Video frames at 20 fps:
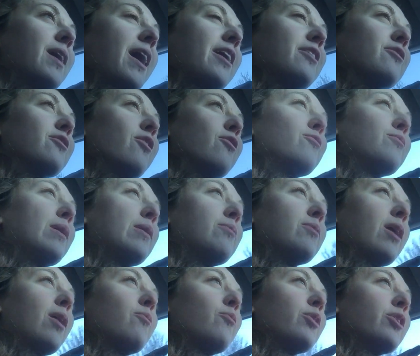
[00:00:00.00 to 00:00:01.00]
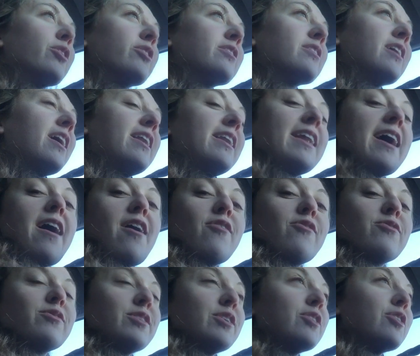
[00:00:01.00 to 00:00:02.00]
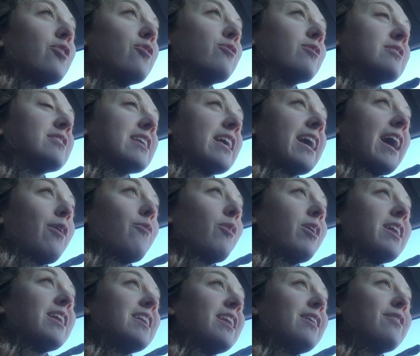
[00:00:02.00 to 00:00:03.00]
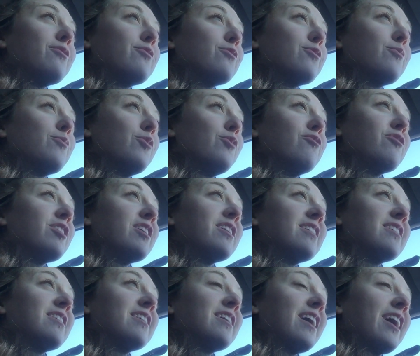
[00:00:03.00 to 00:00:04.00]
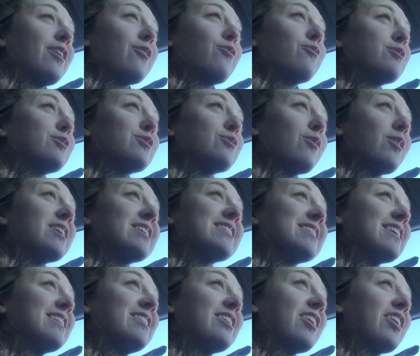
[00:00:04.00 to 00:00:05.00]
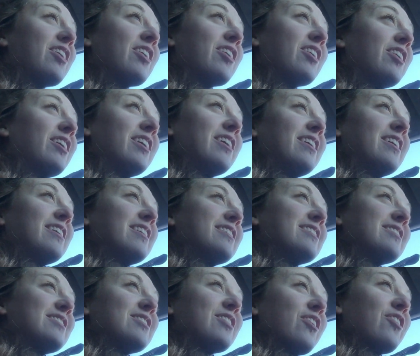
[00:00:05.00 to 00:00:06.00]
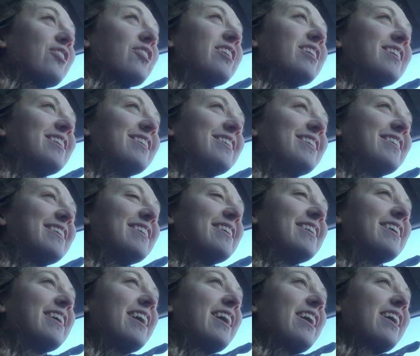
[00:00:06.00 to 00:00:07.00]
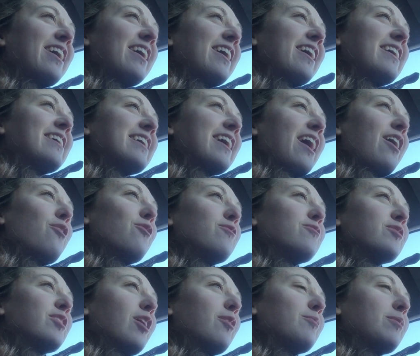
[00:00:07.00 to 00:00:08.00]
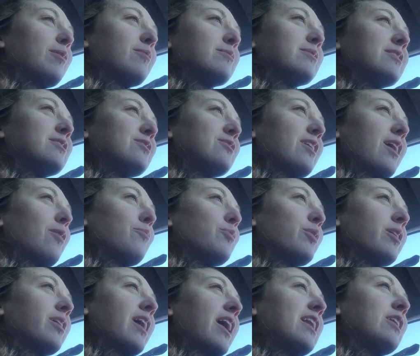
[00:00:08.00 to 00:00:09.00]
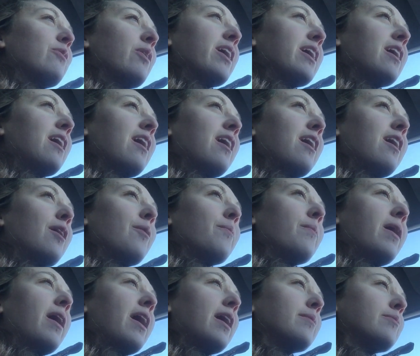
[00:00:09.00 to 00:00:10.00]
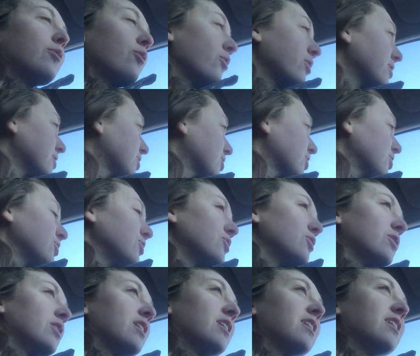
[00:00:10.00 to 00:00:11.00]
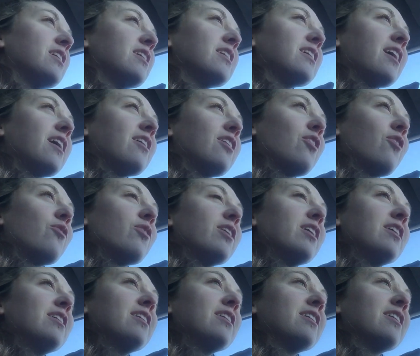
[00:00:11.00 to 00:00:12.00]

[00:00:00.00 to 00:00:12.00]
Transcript: I don't know, maybe I'm weird. And now, you know, it's like I want to knit through the movie. I don't just want to sit there. So, yeah, hopefully I'll be able to do that. But anyway, I'm going to get going,